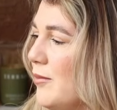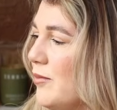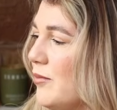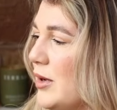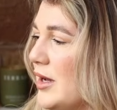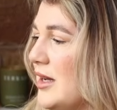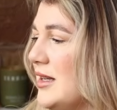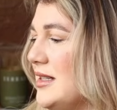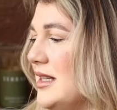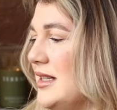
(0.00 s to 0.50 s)

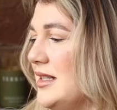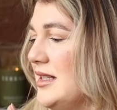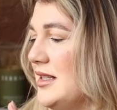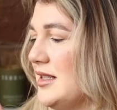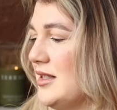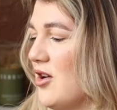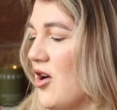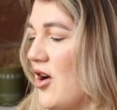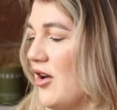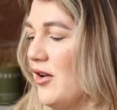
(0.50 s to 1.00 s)
because this
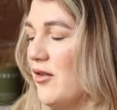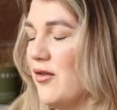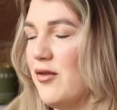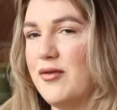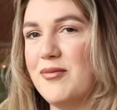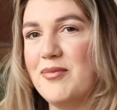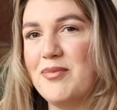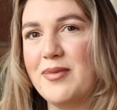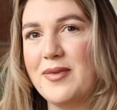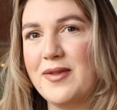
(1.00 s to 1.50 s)
is kind of
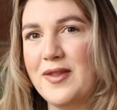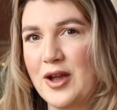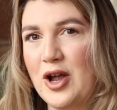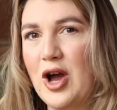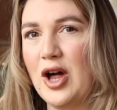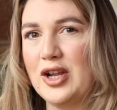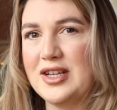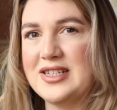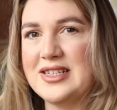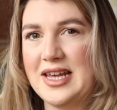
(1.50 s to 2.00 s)
the
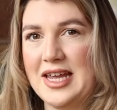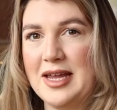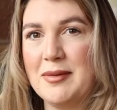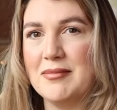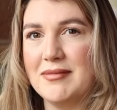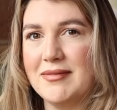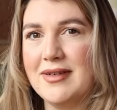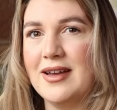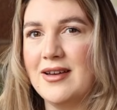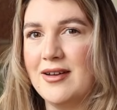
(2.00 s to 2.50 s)
colour
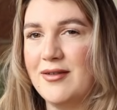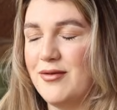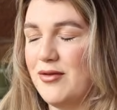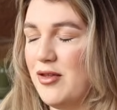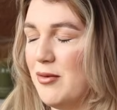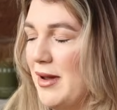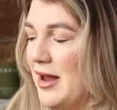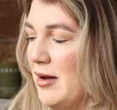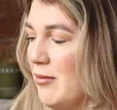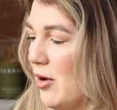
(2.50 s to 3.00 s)
scheme of
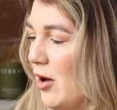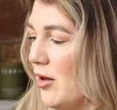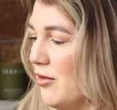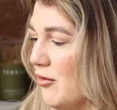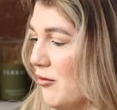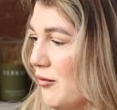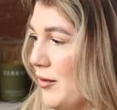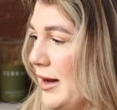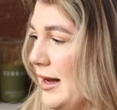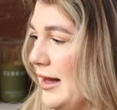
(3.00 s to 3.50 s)
the main
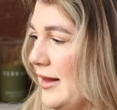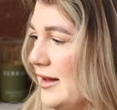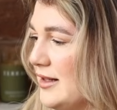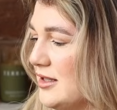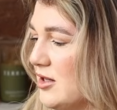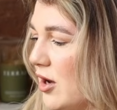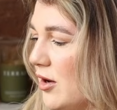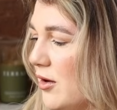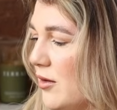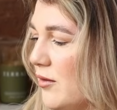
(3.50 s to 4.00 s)
bathroom really, this
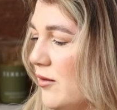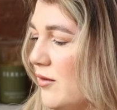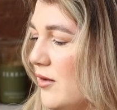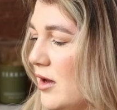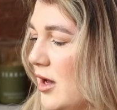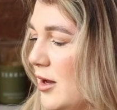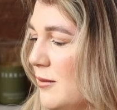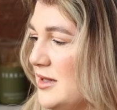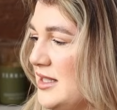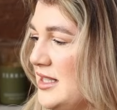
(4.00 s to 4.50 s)
kind
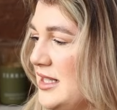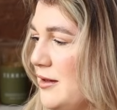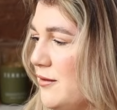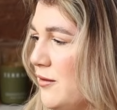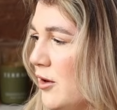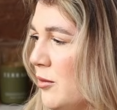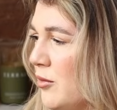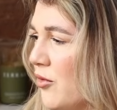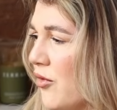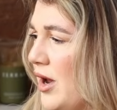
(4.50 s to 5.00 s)
of
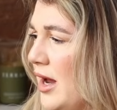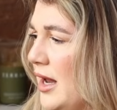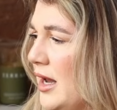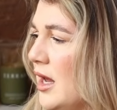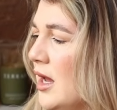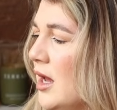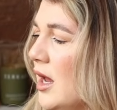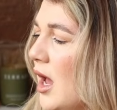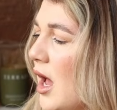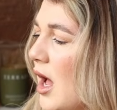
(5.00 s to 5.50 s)
seafoam green.
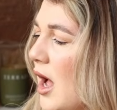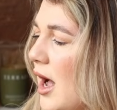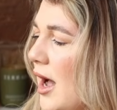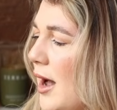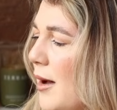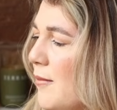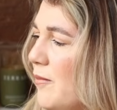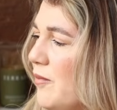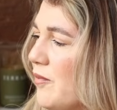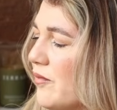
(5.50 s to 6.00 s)

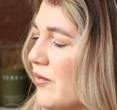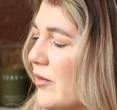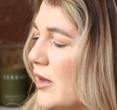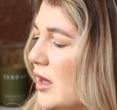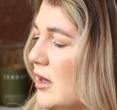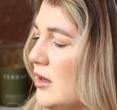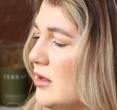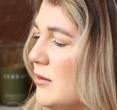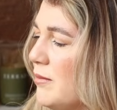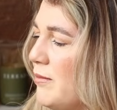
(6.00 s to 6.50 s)

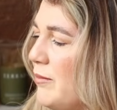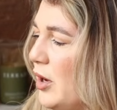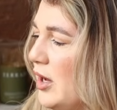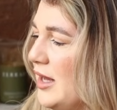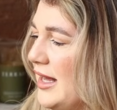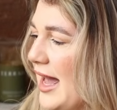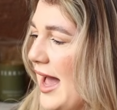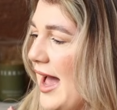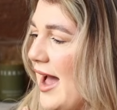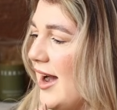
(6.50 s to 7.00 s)

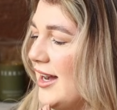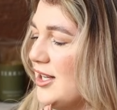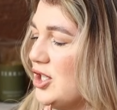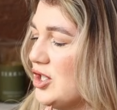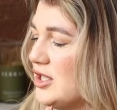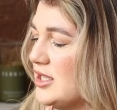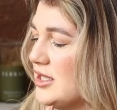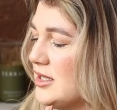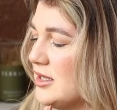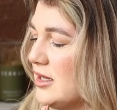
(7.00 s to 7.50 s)
But yeah, I
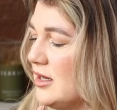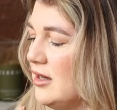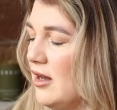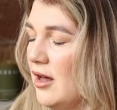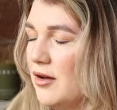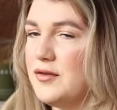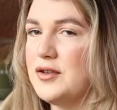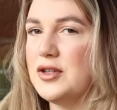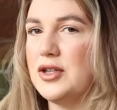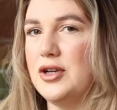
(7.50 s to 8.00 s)
just
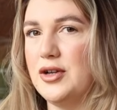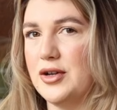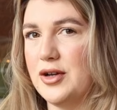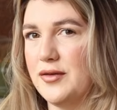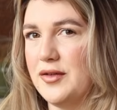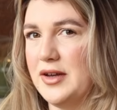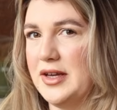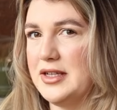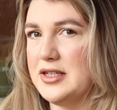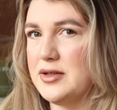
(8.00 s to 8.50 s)
loved the look
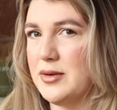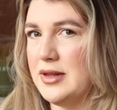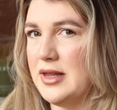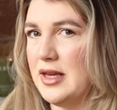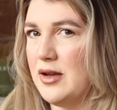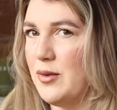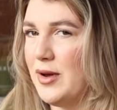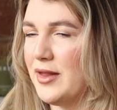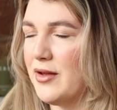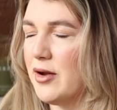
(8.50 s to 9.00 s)
of it, so I
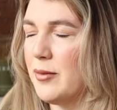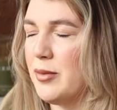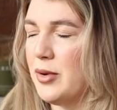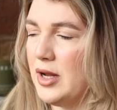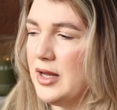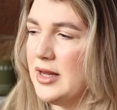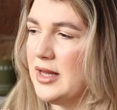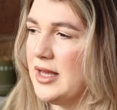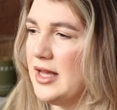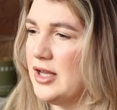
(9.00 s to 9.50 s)
think whether I put
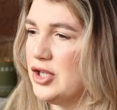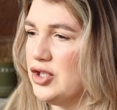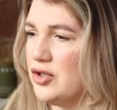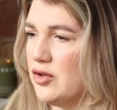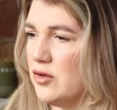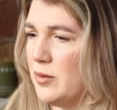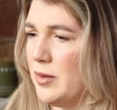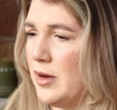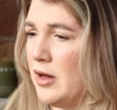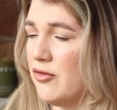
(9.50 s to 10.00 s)
it in the kitchen
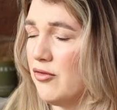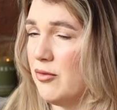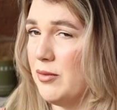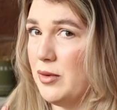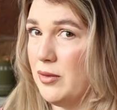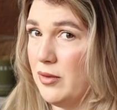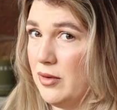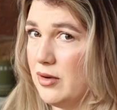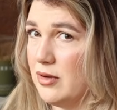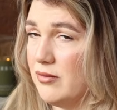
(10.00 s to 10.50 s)
or the bathroom, it
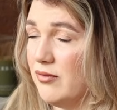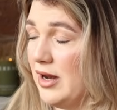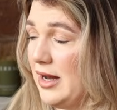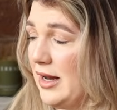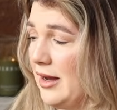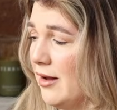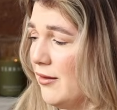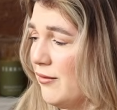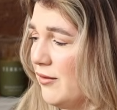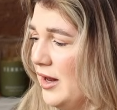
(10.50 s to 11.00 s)
will look
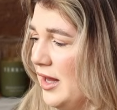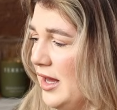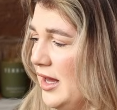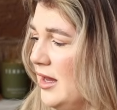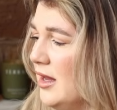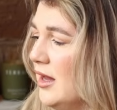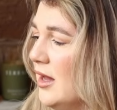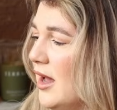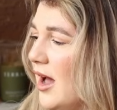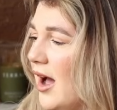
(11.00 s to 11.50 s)
really
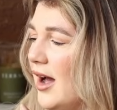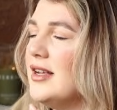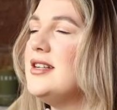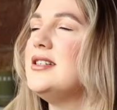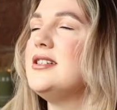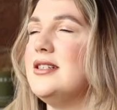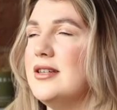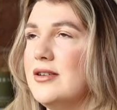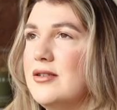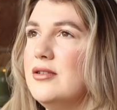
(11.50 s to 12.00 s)
lovely.
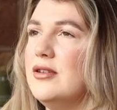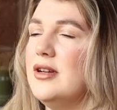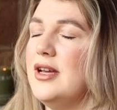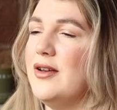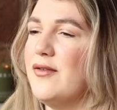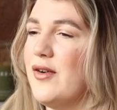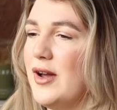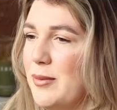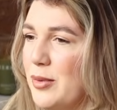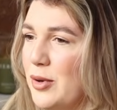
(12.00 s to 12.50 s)

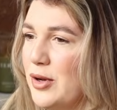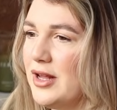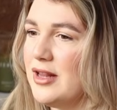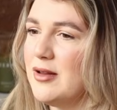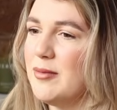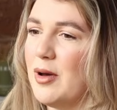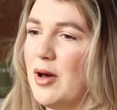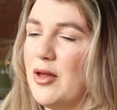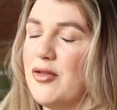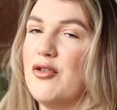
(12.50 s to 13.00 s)
If I put it in
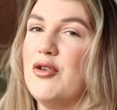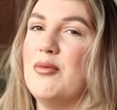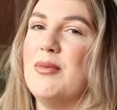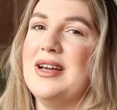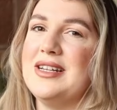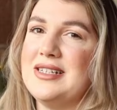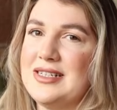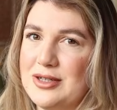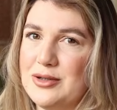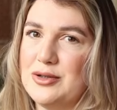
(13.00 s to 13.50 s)
the bathroom,
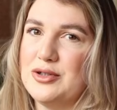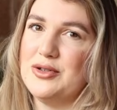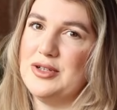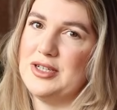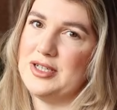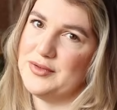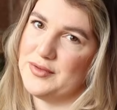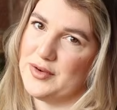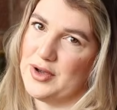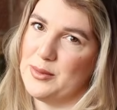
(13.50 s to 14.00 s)
I still do
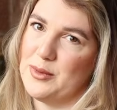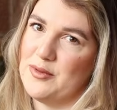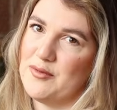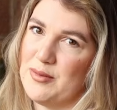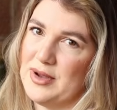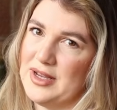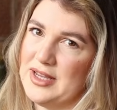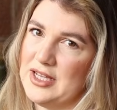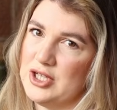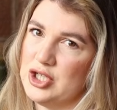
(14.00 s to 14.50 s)
need to find one for
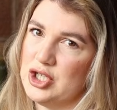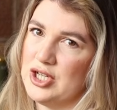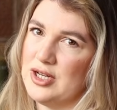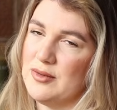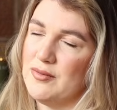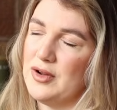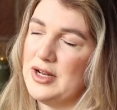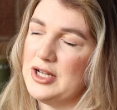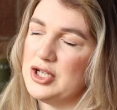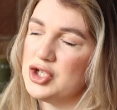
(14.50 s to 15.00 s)
my kitchen.
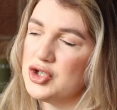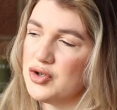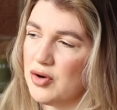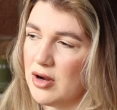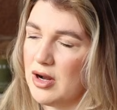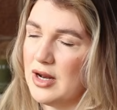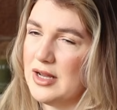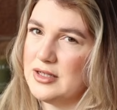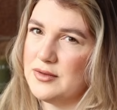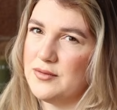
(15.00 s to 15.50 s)
I'm really
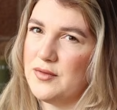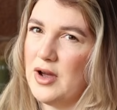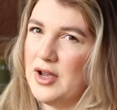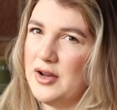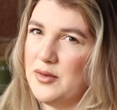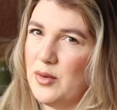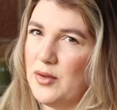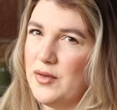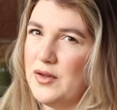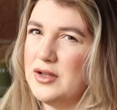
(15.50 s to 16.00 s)
struggling to
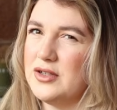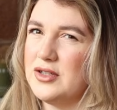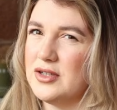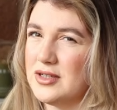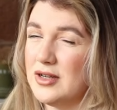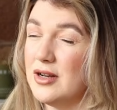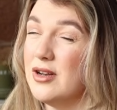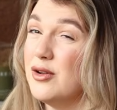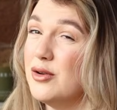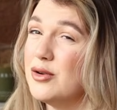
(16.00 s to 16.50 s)
find one that
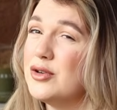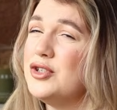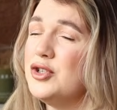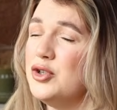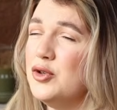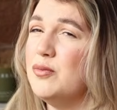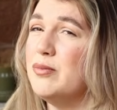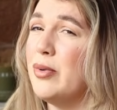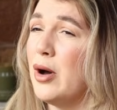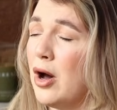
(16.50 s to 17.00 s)
doesn't look
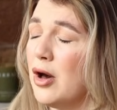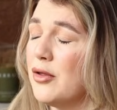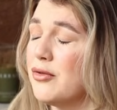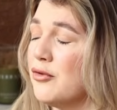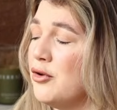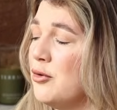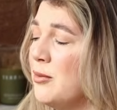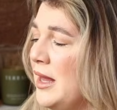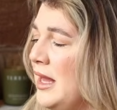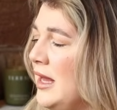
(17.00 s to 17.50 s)
too
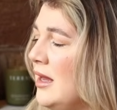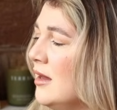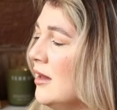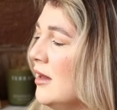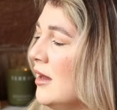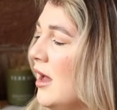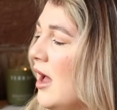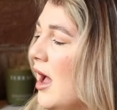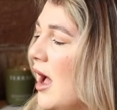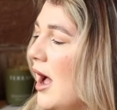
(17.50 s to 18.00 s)
bathroomy.
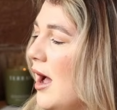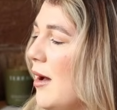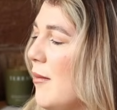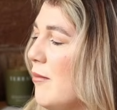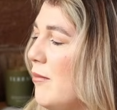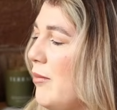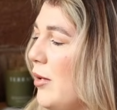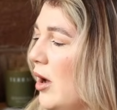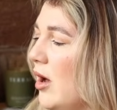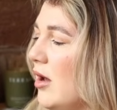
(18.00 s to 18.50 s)

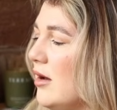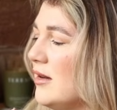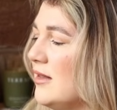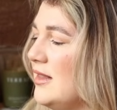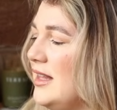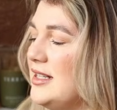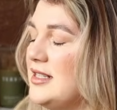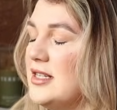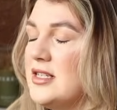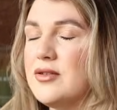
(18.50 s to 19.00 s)
But
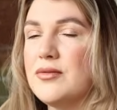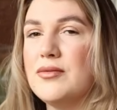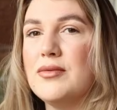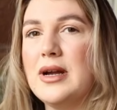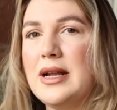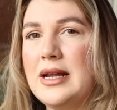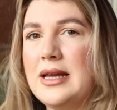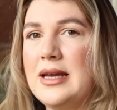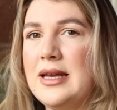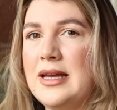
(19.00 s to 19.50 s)
this is a
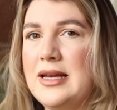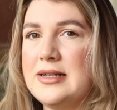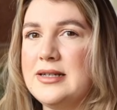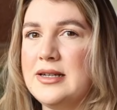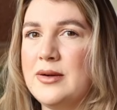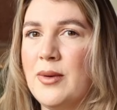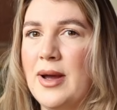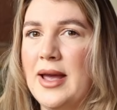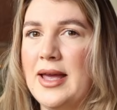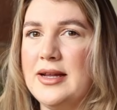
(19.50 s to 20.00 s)
really
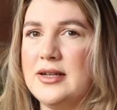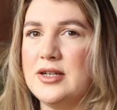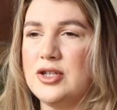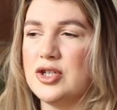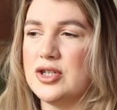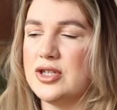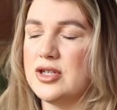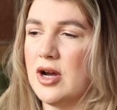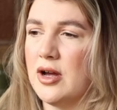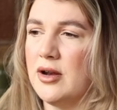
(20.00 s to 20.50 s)
easy way to
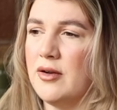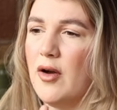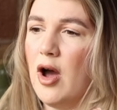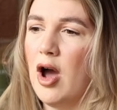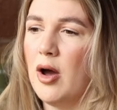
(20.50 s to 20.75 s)
just kind of